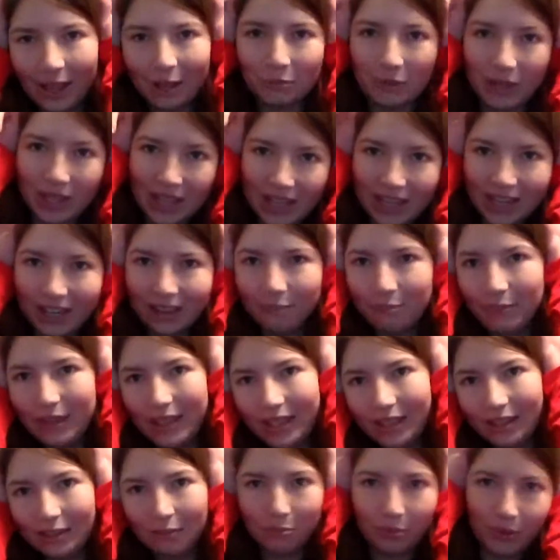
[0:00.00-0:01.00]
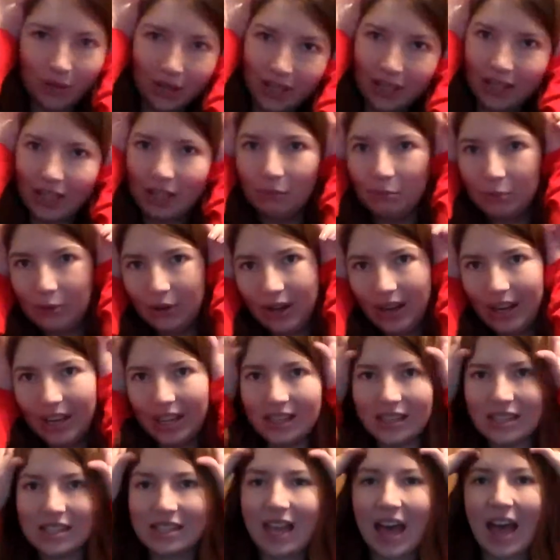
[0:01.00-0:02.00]
I'm gonna be a pretty
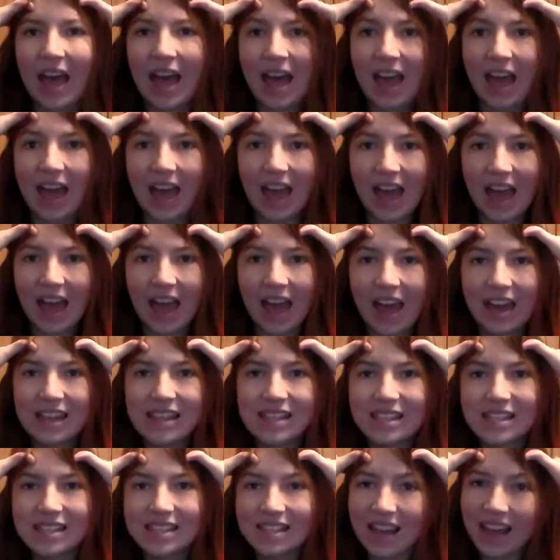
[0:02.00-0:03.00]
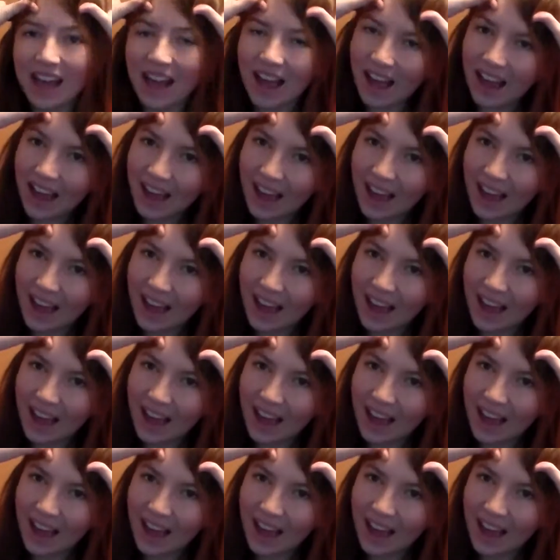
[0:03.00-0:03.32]
princess.